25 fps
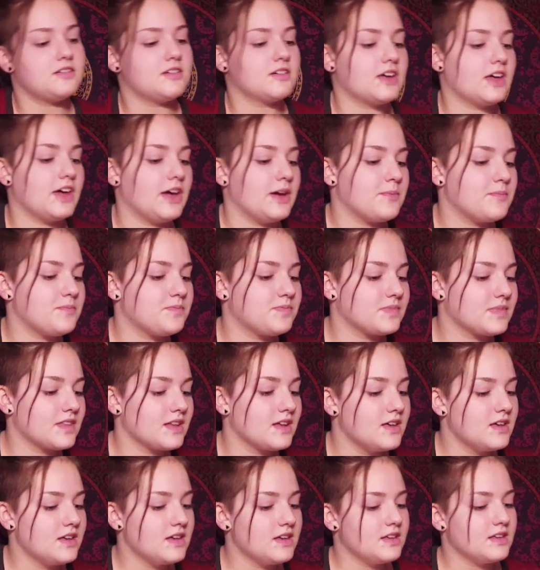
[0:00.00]
Okay,
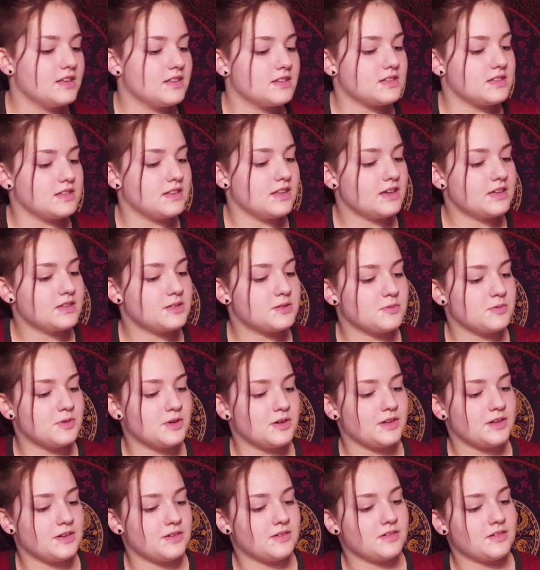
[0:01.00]
so the next
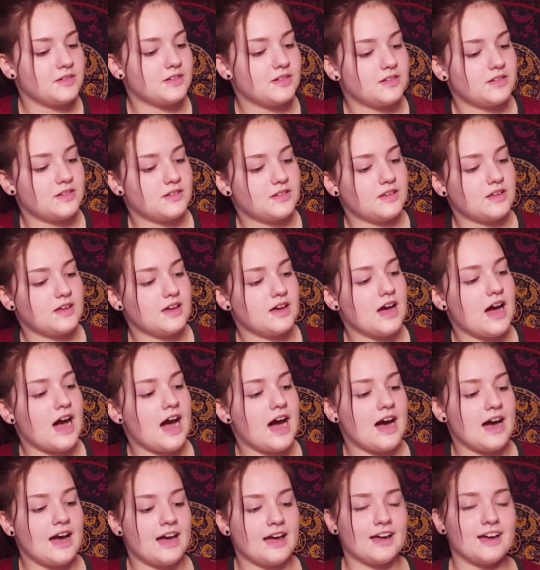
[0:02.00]
one
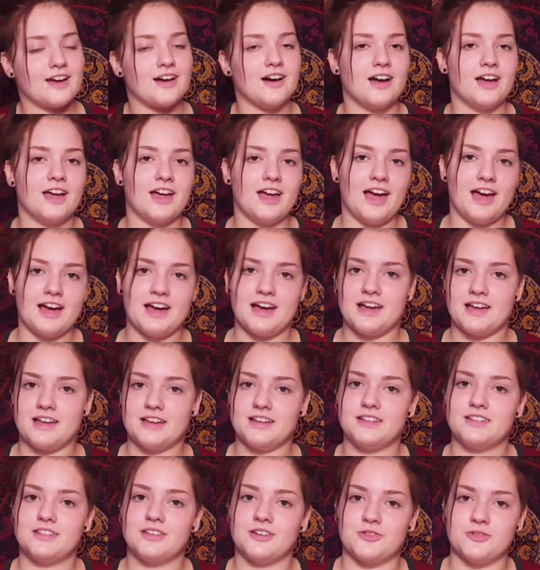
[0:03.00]
I got
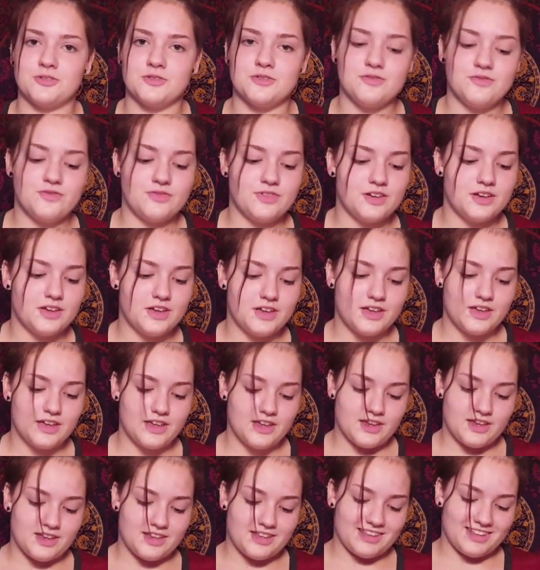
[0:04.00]
at The Groove.
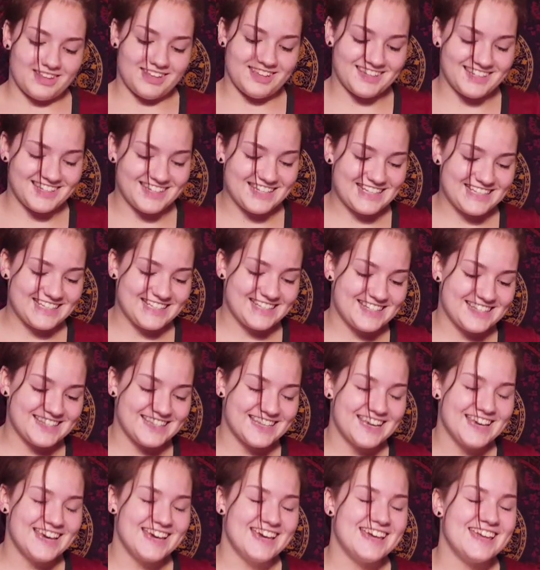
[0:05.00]
It's
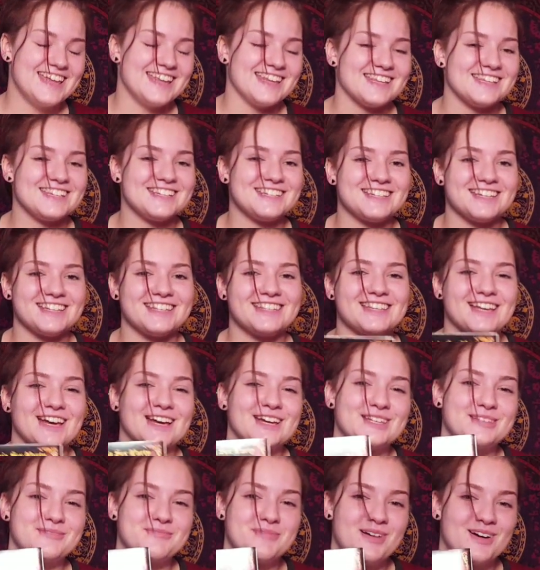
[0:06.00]
Ninja
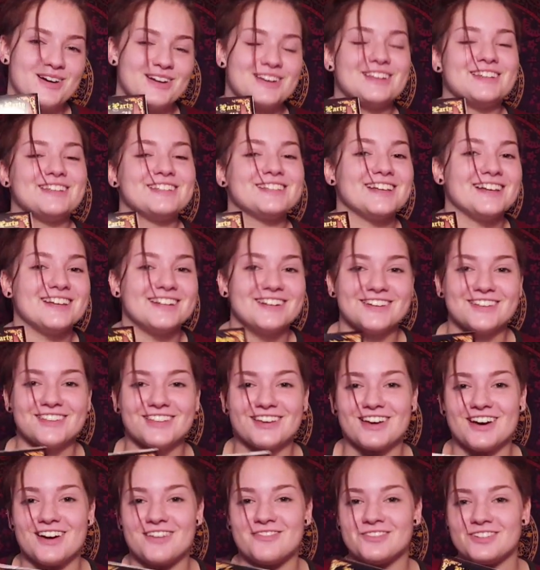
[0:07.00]
Sex Parties Under the
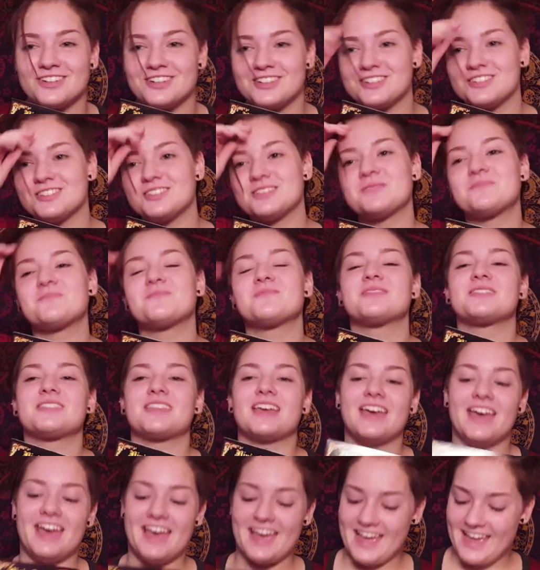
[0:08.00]
Covers.
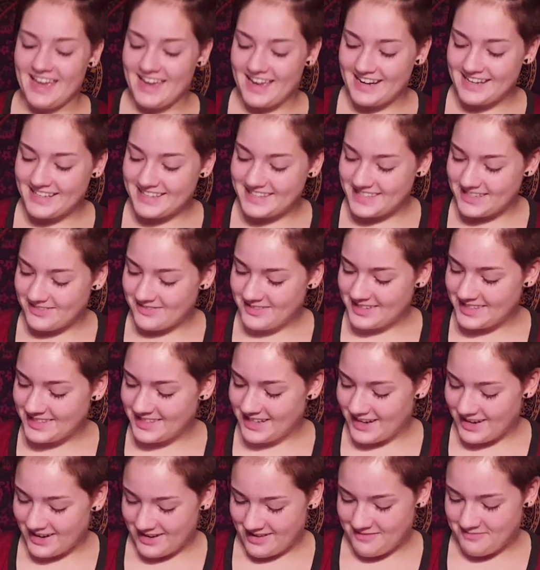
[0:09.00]
And it's even
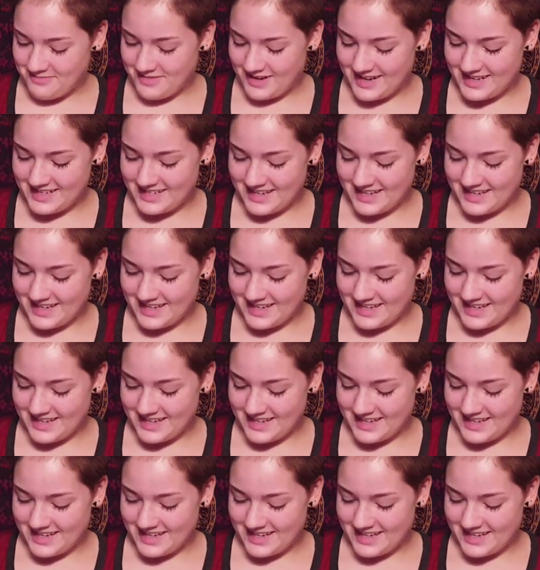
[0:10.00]
signed by